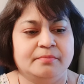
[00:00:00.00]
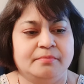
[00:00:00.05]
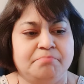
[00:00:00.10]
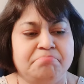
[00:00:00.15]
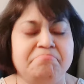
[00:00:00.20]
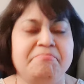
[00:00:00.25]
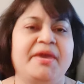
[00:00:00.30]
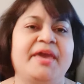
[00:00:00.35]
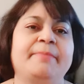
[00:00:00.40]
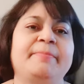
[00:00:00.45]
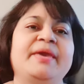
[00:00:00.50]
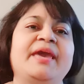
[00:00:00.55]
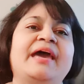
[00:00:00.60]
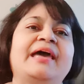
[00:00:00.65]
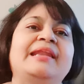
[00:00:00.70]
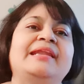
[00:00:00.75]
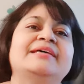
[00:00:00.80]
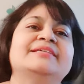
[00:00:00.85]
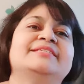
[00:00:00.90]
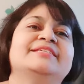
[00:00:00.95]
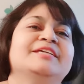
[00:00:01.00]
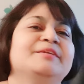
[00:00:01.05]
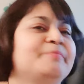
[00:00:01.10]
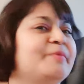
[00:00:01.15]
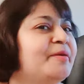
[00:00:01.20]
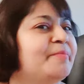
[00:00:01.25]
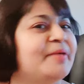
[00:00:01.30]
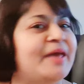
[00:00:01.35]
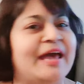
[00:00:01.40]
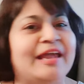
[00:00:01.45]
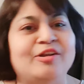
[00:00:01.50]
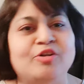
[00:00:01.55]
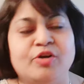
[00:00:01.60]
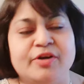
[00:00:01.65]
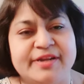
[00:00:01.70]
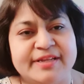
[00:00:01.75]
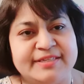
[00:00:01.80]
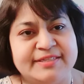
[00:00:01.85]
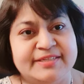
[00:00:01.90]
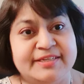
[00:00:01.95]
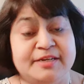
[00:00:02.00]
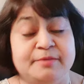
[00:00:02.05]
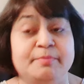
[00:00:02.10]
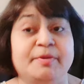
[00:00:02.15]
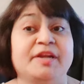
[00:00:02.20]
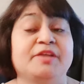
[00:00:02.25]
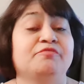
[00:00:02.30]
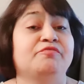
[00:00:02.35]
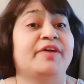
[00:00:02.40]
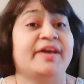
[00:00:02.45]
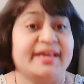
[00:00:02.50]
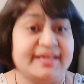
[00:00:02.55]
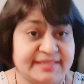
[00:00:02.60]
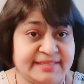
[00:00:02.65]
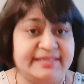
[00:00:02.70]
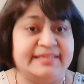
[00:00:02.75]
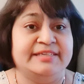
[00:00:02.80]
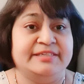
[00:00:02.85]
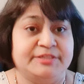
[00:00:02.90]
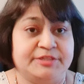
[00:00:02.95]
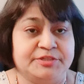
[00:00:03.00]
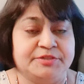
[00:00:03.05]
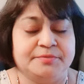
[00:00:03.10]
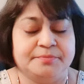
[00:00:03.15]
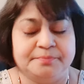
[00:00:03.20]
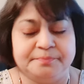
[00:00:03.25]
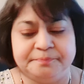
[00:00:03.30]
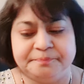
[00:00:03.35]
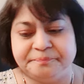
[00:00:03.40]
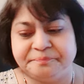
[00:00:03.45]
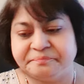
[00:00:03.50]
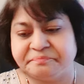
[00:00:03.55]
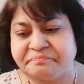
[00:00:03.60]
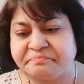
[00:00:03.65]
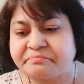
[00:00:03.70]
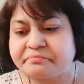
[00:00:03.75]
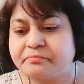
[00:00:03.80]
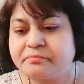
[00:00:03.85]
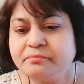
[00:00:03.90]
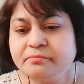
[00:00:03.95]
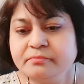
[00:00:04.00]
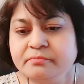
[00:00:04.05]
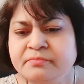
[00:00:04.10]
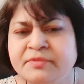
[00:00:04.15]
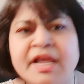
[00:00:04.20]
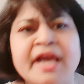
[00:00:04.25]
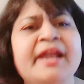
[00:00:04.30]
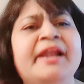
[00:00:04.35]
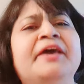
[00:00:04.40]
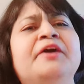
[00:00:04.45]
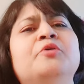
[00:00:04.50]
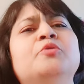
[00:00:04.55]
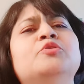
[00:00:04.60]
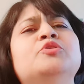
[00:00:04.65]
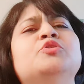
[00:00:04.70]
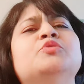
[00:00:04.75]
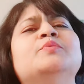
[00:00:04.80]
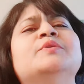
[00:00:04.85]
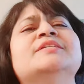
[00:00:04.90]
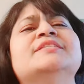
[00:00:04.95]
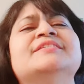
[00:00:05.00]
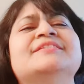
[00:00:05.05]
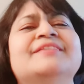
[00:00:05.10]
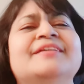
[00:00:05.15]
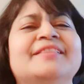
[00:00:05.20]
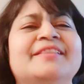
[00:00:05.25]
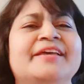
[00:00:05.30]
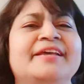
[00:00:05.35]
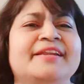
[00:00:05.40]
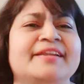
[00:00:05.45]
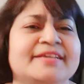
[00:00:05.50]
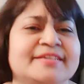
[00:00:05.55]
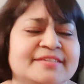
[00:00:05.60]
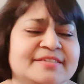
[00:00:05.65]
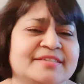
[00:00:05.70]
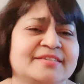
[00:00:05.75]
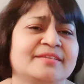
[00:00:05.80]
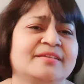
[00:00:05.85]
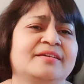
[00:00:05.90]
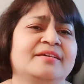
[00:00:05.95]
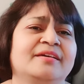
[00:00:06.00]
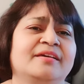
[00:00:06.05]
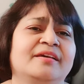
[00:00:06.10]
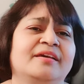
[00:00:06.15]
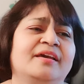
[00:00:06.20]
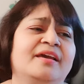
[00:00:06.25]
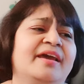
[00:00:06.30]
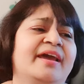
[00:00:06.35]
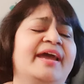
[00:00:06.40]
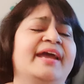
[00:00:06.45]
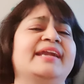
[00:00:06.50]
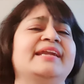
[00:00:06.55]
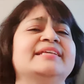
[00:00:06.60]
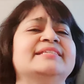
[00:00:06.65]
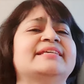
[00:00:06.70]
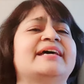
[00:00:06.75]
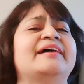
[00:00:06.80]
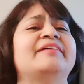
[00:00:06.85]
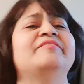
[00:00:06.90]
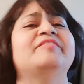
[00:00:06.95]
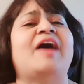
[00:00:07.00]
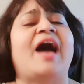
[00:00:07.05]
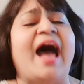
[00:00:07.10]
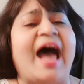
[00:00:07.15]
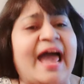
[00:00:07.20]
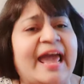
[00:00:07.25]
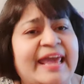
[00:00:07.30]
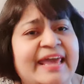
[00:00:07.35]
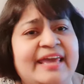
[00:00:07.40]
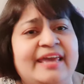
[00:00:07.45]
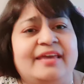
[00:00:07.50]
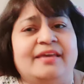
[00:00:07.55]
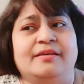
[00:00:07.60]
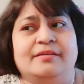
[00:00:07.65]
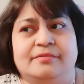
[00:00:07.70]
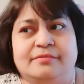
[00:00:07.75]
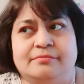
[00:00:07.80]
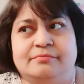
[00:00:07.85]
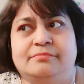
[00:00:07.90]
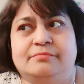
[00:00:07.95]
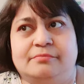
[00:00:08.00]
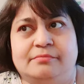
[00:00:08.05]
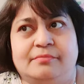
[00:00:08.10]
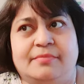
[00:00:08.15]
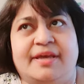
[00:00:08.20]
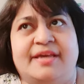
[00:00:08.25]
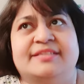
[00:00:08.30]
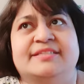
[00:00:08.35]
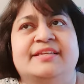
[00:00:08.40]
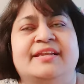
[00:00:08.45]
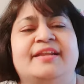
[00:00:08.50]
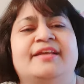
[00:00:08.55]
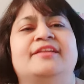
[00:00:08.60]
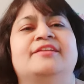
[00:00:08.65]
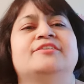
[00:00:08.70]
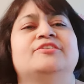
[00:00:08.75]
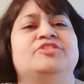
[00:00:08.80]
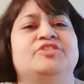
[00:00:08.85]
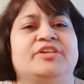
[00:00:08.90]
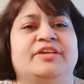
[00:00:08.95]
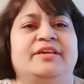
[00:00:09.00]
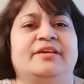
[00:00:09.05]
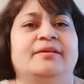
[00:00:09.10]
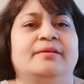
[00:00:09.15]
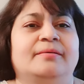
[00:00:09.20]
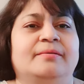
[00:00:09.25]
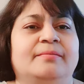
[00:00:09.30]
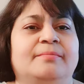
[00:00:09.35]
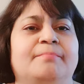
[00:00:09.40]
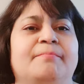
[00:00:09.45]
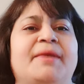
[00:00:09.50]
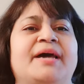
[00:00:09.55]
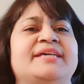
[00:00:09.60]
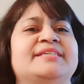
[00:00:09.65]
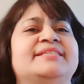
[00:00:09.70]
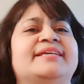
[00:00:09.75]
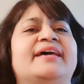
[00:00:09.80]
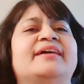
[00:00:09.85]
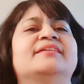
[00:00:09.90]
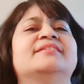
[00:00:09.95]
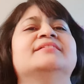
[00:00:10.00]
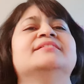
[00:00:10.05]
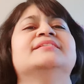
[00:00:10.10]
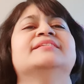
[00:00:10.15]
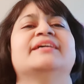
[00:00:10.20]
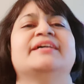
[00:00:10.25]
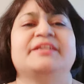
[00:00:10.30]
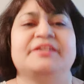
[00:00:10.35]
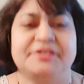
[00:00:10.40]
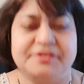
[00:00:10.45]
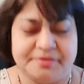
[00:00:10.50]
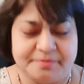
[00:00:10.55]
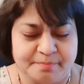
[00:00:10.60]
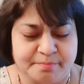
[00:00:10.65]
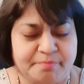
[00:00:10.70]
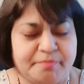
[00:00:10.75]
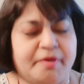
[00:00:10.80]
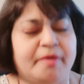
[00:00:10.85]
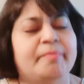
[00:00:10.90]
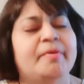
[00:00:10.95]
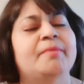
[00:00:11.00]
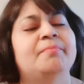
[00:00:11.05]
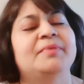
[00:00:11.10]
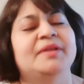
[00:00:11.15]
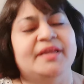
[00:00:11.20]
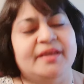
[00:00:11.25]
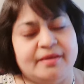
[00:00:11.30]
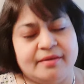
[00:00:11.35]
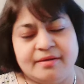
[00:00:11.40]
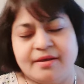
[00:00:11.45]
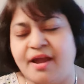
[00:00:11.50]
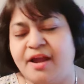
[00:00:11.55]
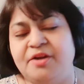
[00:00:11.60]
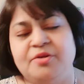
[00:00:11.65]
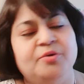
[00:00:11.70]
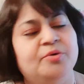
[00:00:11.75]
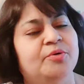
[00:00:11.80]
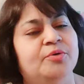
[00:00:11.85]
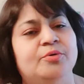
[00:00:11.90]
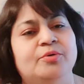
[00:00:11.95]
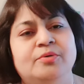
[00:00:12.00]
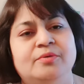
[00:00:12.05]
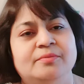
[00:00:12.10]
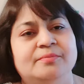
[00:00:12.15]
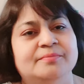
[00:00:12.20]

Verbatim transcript: Maybe I'll ascend, maybe I'll not ascend, but if I ascend and I go towards nothingness, at least I, I as an energy, my cycles end. Probably, I don't know